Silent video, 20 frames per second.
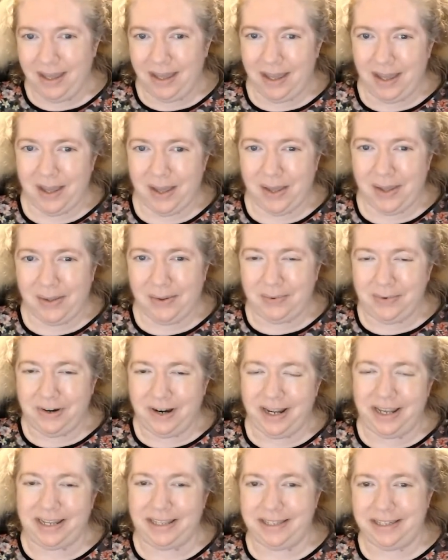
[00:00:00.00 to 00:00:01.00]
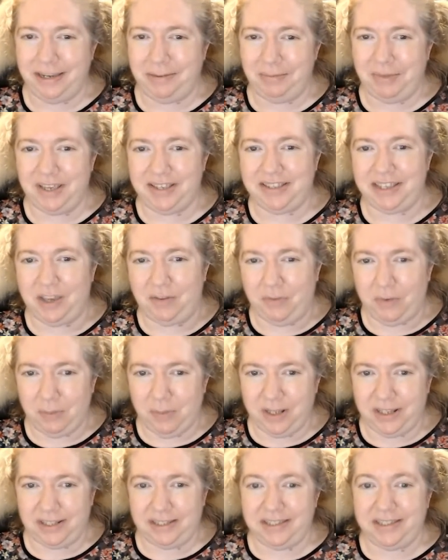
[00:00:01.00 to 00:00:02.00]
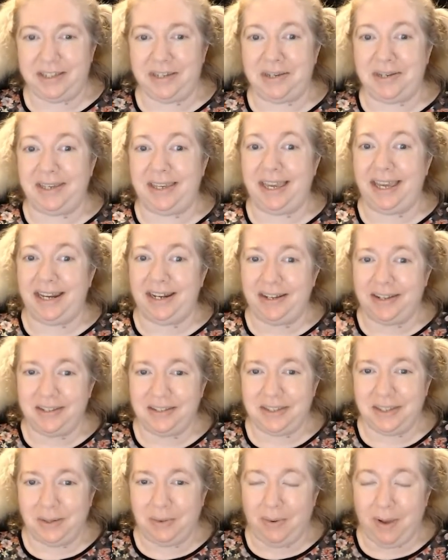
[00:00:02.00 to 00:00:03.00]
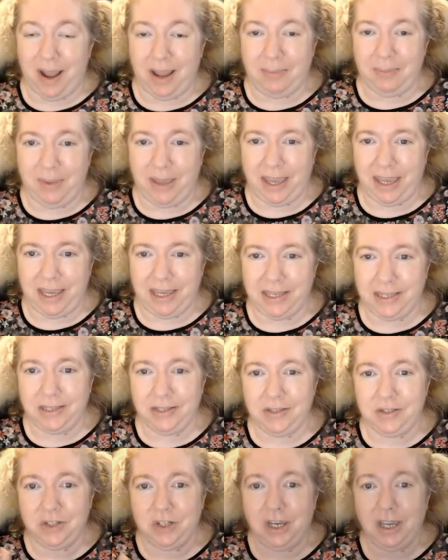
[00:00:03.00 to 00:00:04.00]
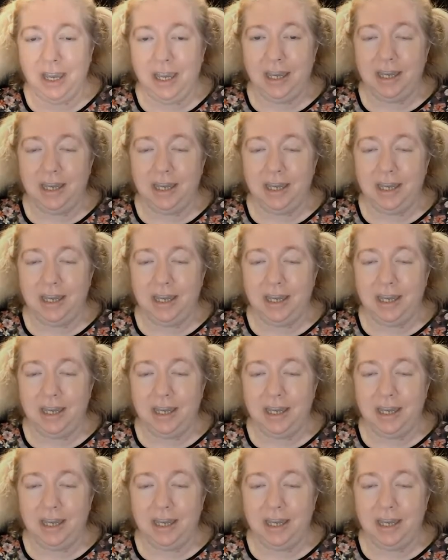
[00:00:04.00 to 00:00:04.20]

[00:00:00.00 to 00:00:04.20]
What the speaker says: All right, give myself a minute to get onto the right page.